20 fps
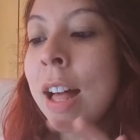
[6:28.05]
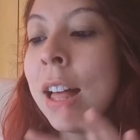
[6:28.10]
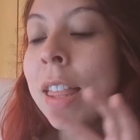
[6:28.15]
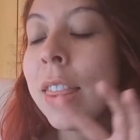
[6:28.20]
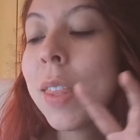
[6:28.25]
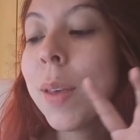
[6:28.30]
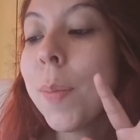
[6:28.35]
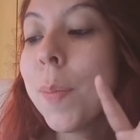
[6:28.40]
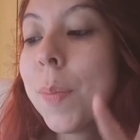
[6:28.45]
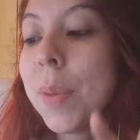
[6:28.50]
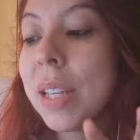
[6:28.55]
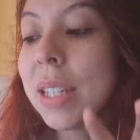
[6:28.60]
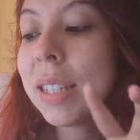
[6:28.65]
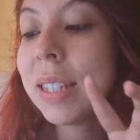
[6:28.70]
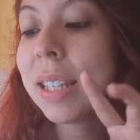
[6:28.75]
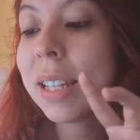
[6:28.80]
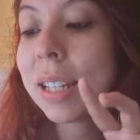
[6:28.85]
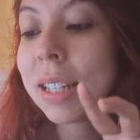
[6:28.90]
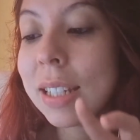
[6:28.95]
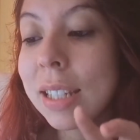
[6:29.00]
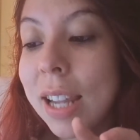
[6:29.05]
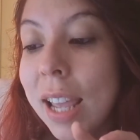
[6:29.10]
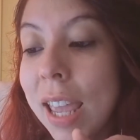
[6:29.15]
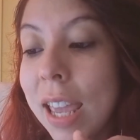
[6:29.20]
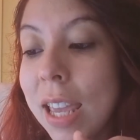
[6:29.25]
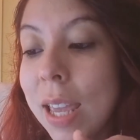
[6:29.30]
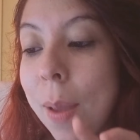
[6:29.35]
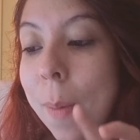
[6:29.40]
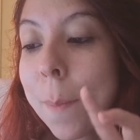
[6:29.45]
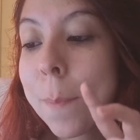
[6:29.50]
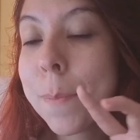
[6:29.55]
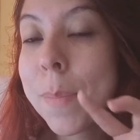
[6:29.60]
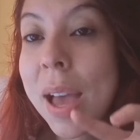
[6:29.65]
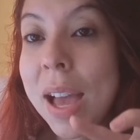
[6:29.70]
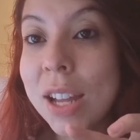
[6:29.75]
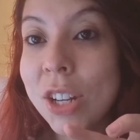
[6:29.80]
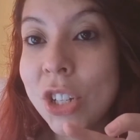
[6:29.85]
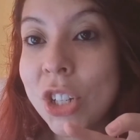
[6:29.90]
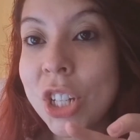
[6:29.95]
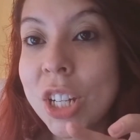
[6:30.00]
The missing date
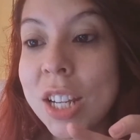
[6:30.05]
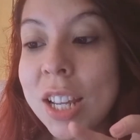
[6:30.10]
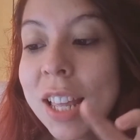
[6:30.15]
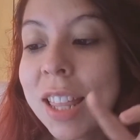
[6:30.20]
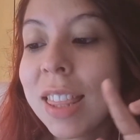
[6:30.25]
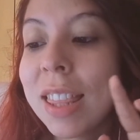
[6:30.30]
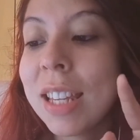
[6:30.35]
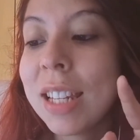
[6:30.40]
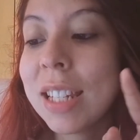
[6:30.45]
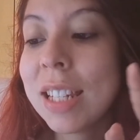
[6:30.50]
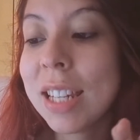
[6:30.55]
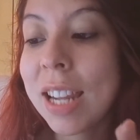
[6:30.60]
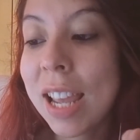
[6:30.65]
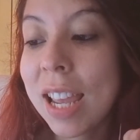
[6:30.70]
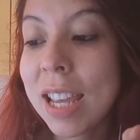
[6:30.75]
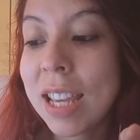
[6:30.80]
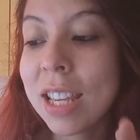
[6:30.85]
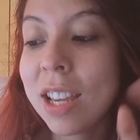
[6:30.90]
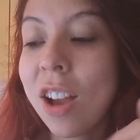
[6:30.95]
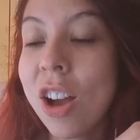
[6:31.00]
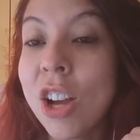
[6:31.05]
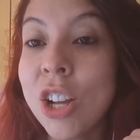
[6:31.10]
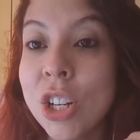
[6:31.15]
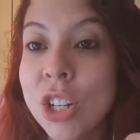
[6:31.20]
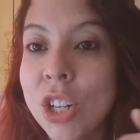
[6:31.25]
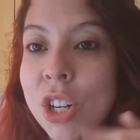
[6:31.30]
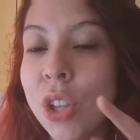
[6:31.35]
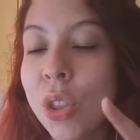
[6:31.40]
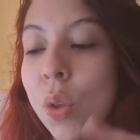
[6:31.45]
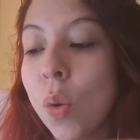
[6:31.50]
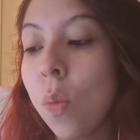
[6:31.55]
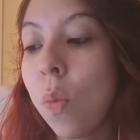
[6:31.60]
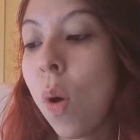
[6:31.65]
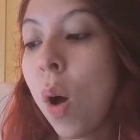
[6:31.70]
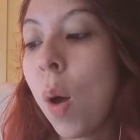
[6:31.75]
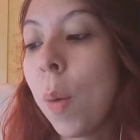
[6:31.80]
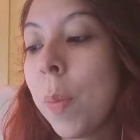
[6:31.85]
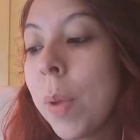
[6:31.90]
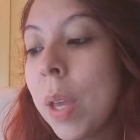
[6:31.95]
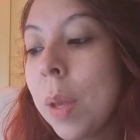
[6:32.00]
matching the day under the
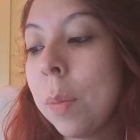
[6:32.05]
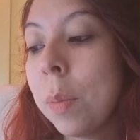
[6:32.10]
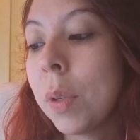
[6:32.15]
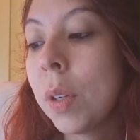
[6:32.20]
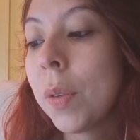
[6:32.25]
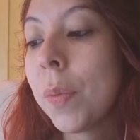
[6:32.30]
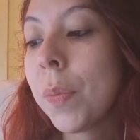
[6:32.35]
wallpaper.